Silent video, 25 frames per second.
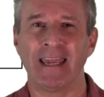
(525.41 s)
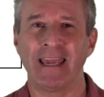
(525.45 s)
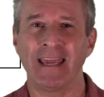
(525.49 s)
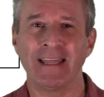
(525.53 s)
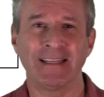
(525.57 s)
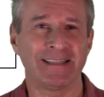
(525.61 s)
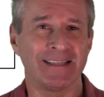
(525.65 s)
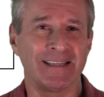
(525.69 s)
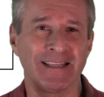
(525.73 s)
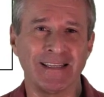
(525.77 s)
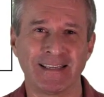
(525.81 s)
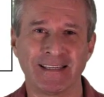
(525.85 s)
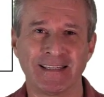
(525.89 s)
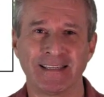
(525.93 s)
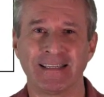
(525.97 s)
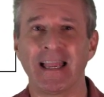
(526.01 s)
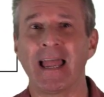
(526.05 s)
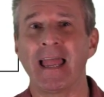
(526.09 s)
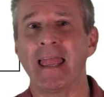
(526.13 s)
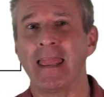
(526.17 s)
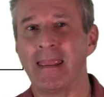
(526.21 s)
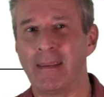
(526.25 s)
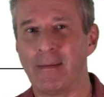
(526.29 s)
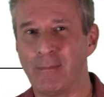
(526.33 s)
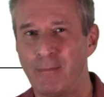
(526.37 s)
It's the
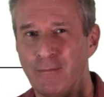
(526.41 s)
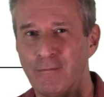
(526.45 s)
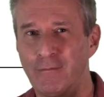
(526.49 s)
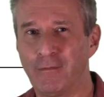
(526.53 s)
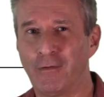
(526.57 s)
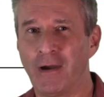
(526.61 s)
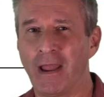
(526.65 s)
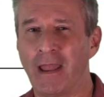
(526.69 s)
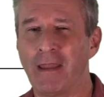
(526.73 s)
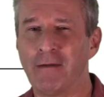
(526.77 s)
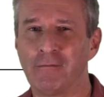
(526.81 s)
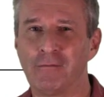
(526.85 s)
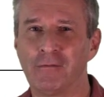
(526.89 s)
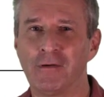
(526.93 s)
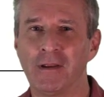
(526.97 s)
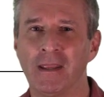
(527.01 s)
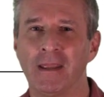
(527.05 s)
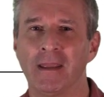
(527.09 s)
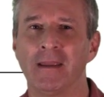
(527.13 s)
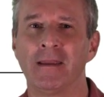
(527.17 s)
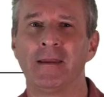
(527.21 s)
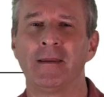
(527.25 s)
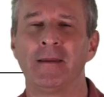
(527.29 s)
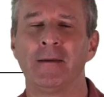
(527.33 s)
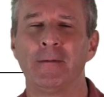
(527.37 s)
same for
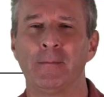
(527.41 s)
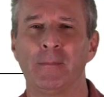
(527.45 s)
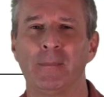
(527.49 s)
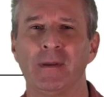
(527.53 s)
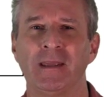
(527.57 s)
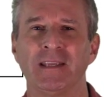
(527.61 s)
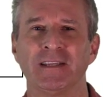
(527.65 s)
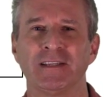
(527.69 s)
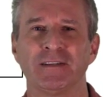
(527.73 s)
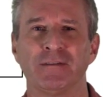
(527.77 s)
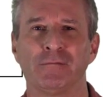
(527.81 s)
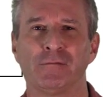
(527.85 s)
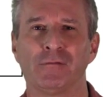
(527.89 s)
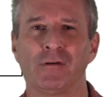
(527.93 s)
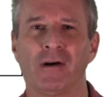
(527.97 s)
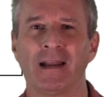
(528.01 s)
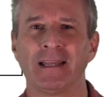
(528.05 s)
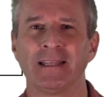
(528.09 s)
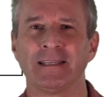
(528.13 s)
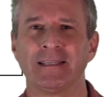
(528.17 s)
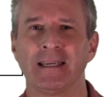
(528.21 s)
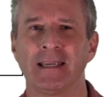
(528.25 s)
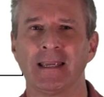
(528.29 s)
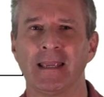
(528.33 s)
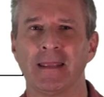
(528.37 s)
every piece of
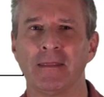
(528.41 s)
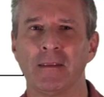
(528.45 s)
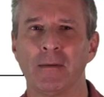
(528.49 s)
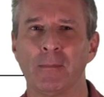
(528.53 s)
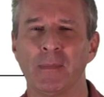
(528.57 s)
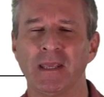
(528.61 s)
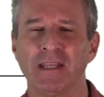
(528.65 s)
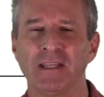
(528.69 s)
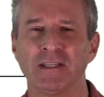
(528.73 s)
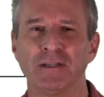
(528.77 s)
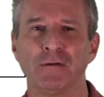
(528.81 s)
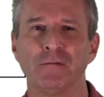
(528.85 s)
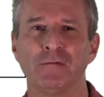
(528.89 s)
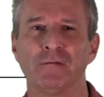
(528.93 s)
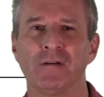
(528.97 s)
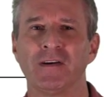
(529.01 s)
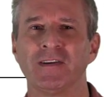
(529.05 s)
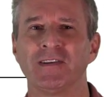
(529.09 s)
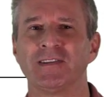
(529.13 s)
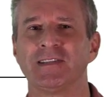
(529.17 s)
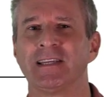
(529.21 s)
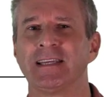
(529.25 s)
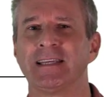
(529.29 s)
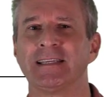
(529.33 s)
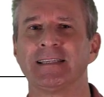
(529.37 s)
writing in the B2
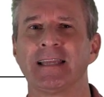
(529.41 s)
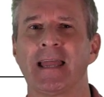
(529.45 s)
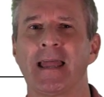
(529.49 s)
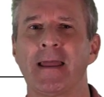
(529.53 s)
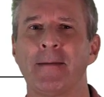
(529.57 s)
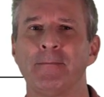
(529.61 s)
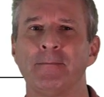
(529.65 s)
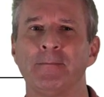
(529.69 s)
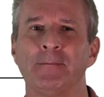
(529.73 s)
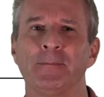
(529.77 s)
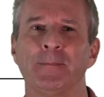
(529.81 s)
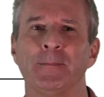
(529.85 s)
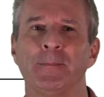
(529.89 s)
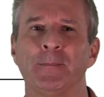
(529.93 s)
First exam.